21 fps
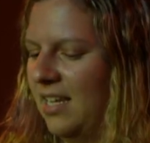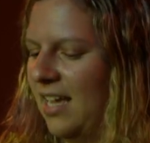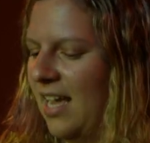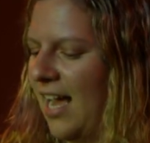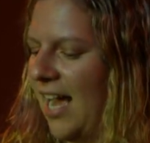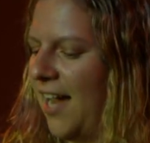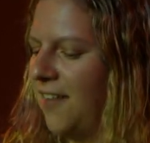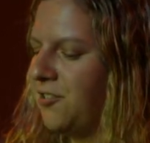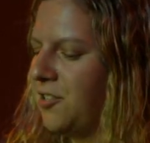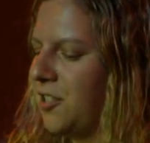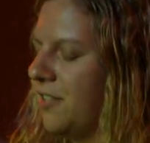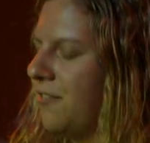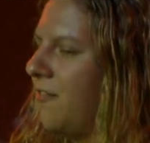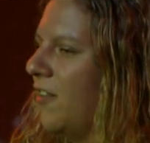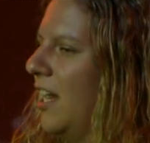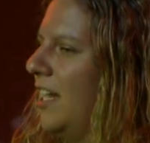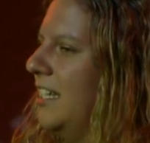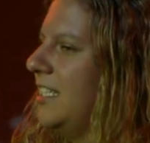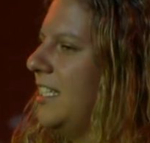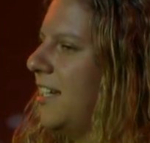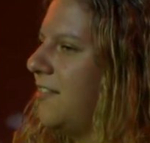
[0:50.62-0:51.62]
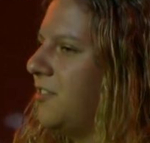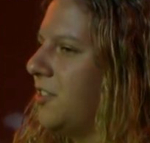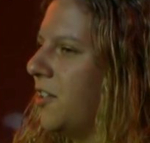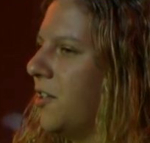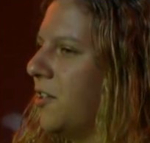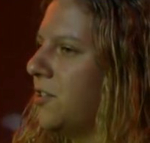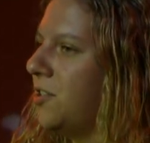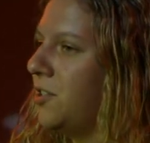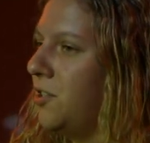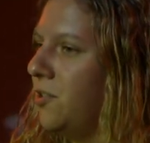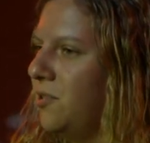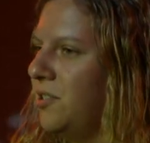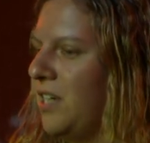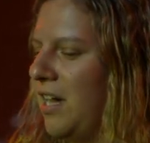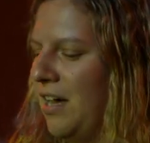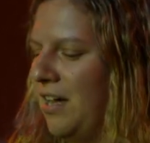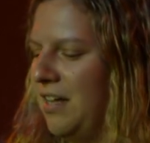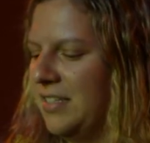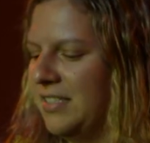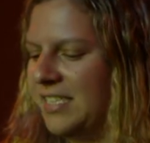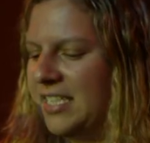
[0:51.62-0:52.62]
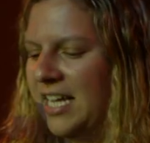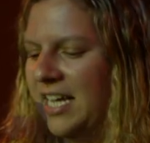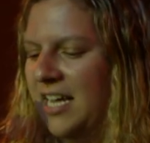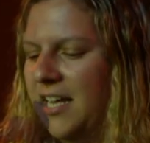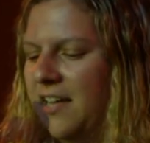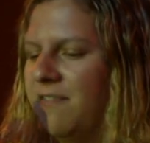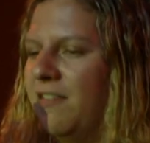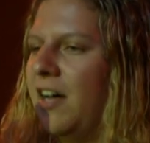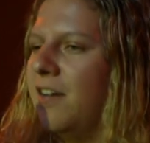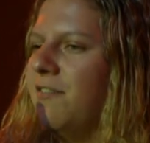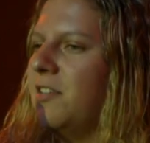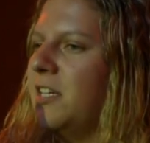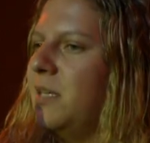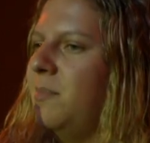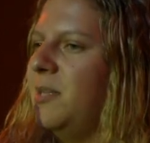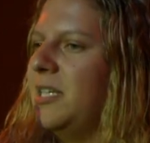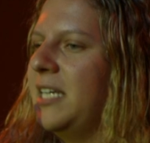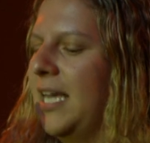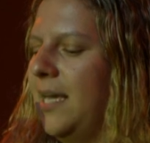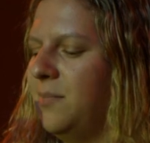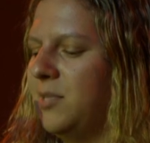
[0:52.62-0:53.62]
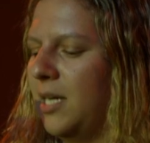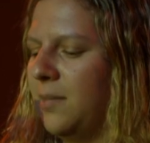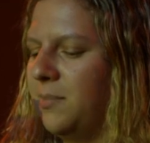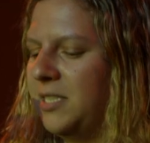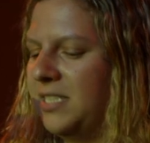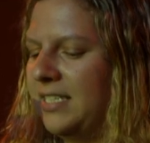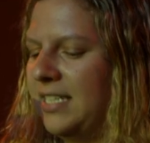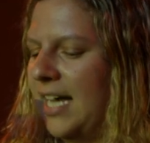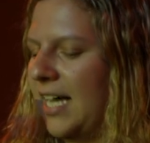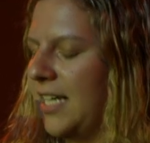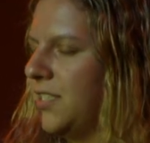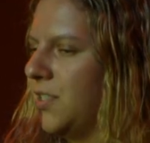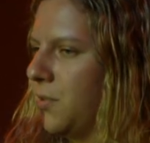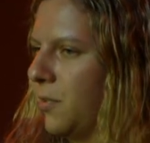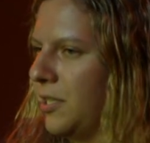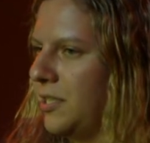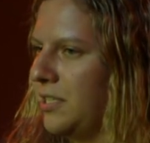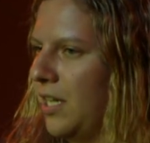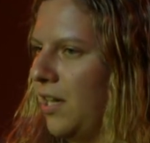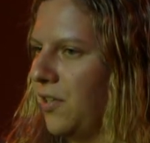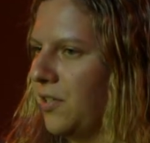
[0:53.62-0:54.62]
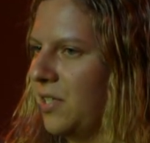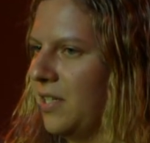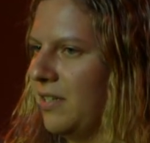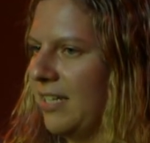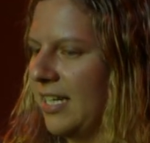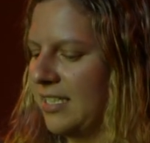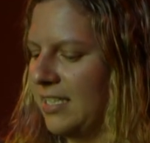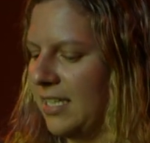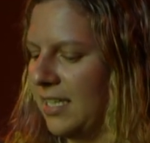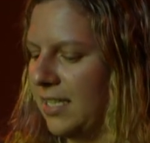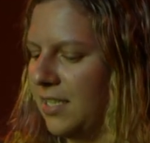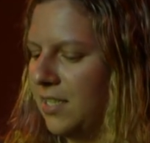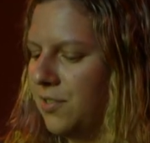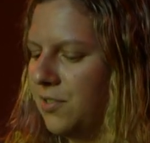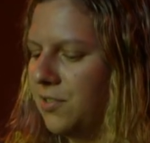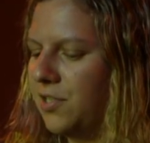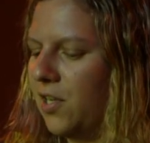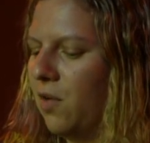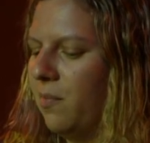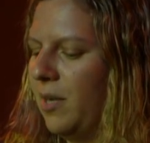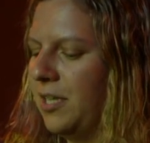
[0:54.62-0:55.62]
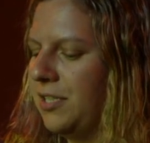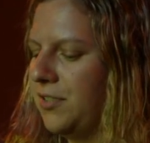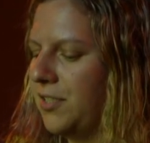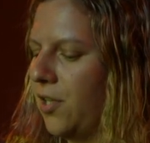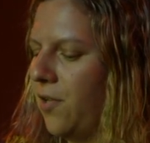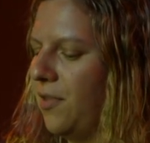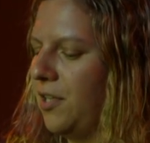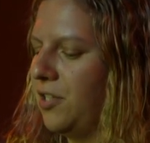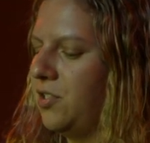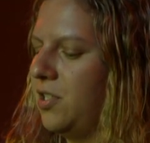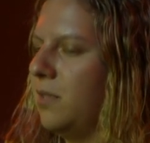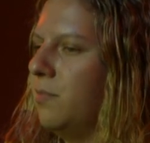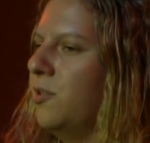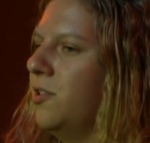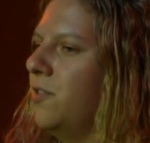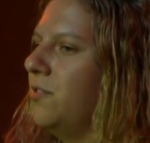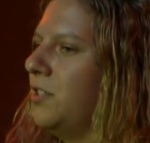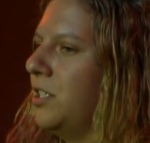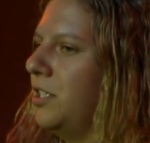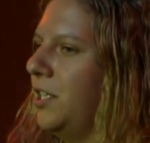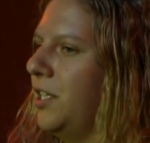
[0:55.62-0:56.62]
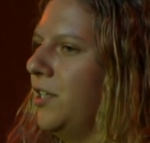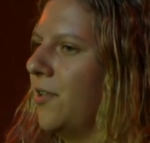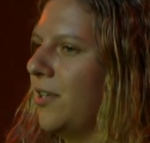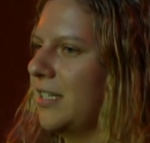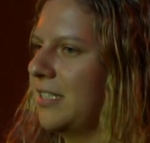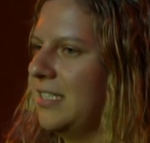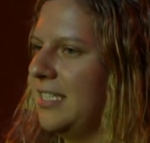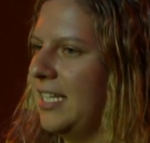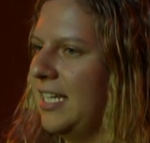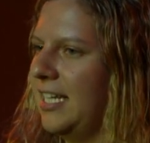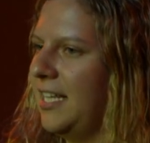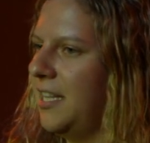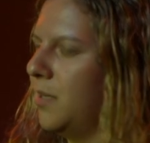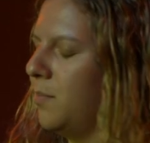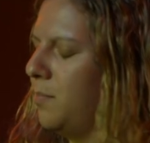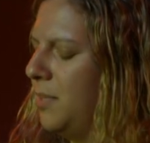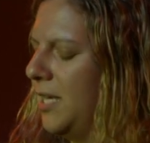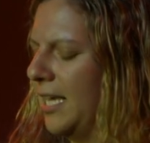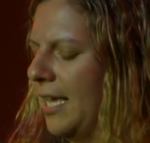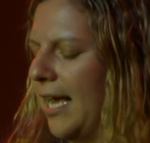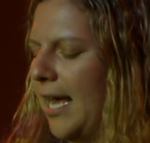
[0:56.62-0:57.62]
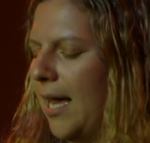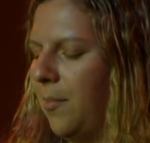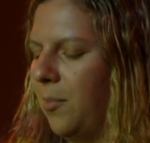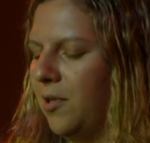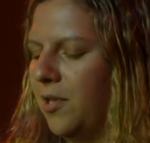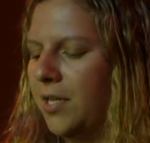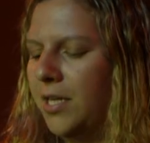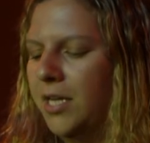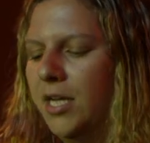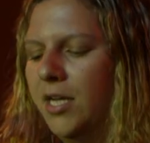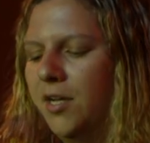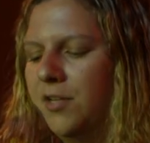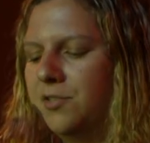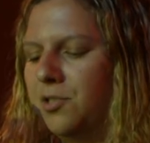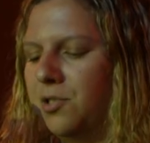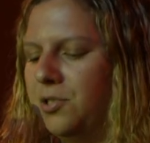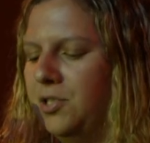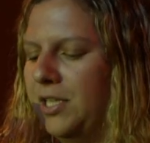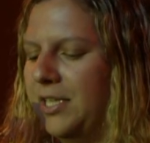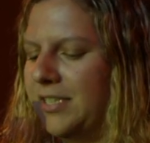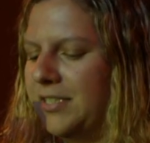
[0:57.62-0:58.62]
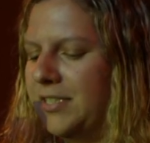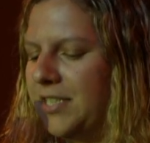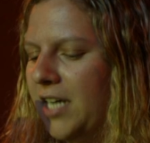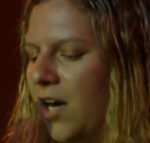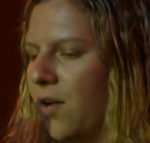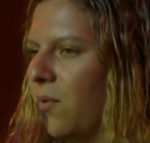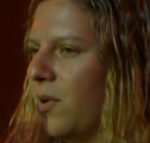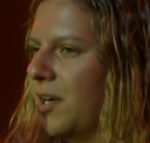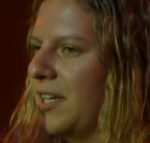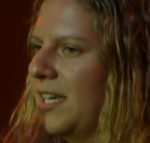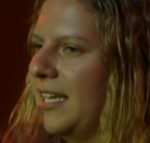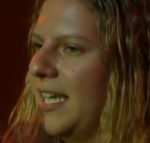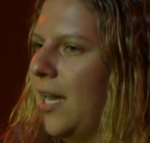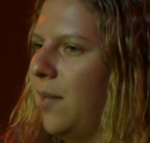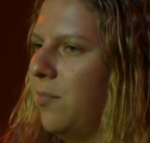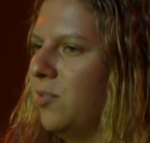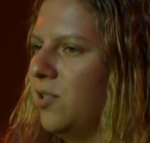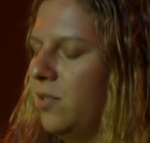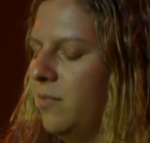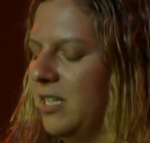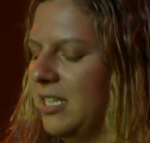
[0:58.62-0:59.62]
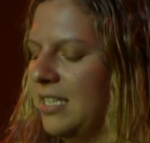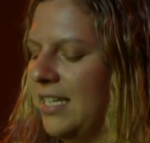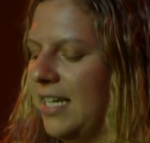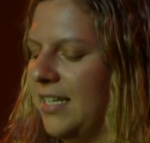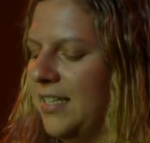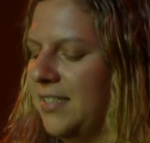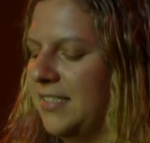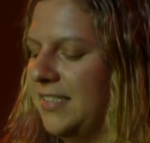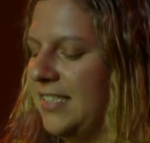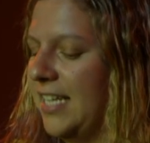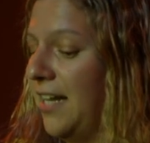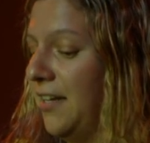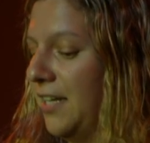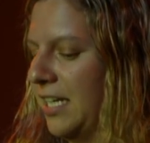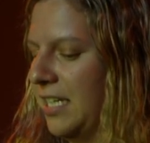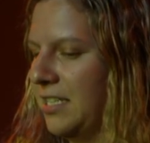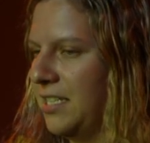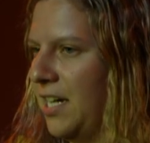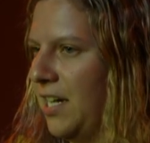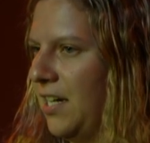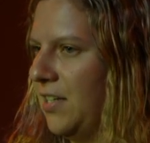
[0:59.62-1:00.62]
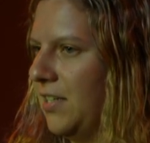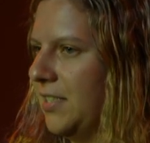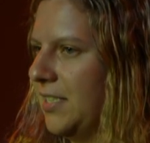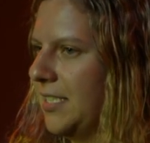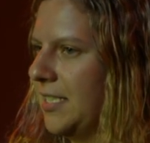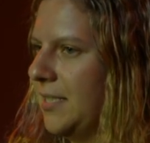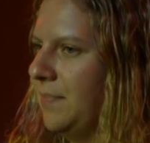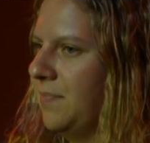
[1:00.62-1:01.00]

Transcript: After a friend gifted her two dolls, Velvalee became obsessed with doll collecting, so much so that she moved to New York City, the Big Apple, so she could start working at Bloomingdale's selling dolls.